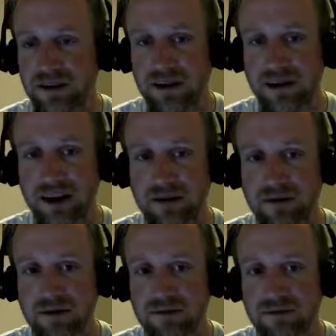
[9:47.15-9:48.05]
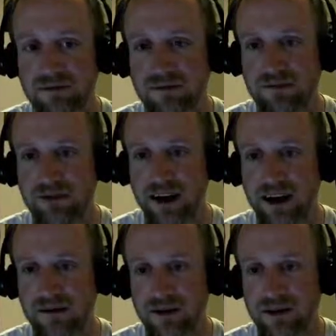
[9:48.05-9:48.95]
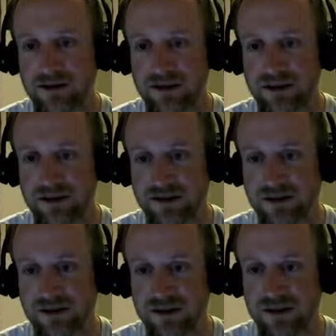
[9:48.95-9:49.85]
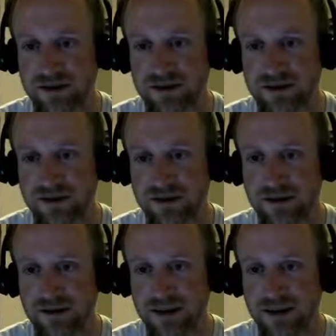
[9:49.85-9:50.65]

Like, I'm going to stock groceries in a grocery store.